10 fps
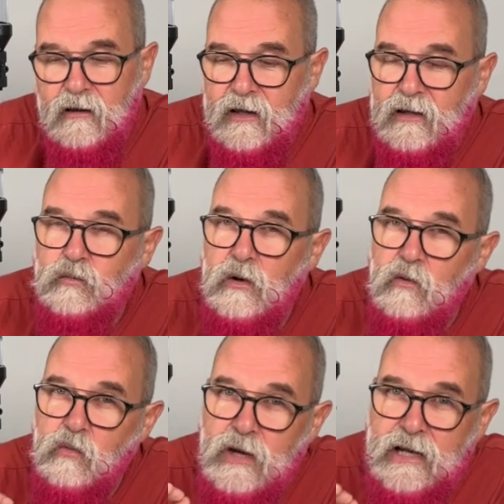it
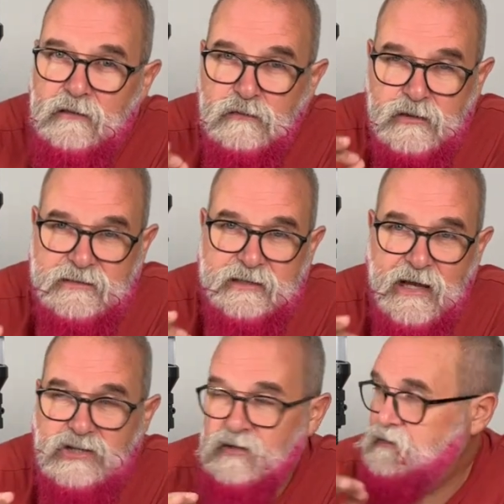will really freeze the
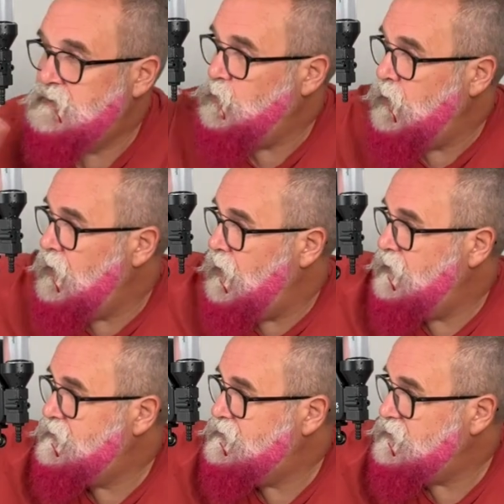action. This is why
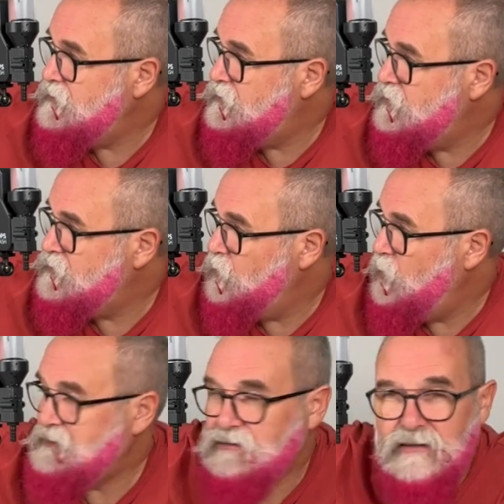I decided to use the
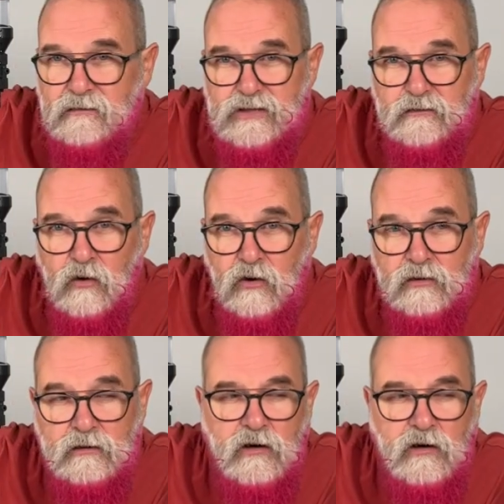Westcott FJ400.